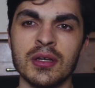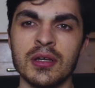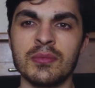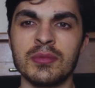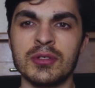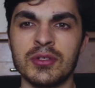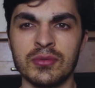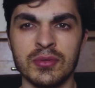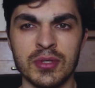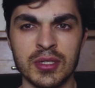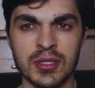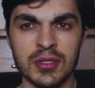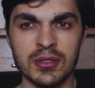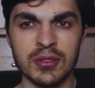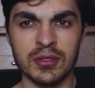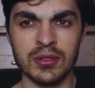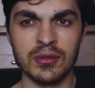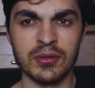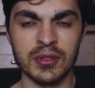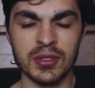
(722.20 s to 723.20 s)
in between
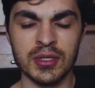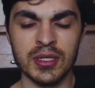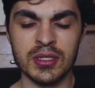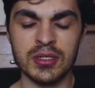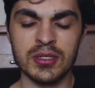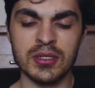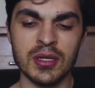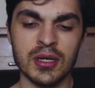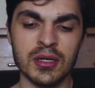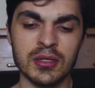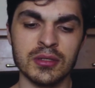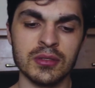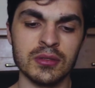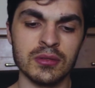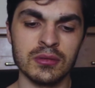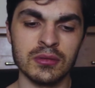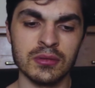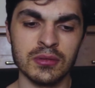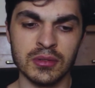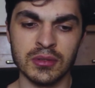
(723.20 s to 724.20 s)
doing each section.
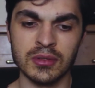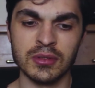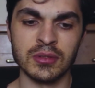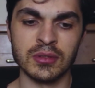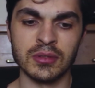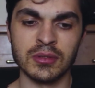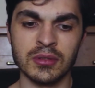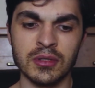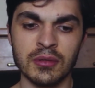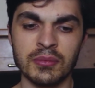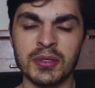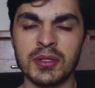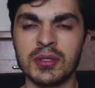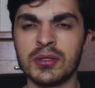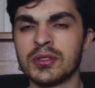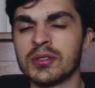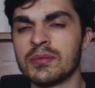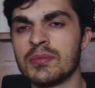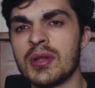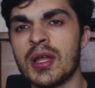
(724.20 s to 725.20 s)
Not
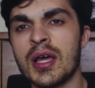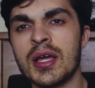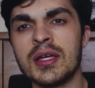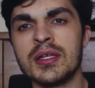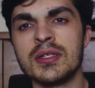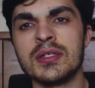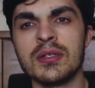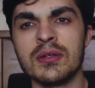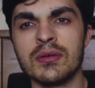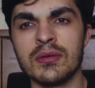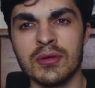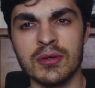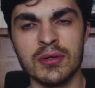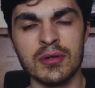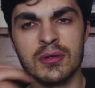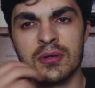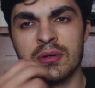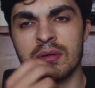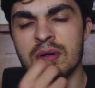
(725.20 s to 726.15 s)
because I'm lazy or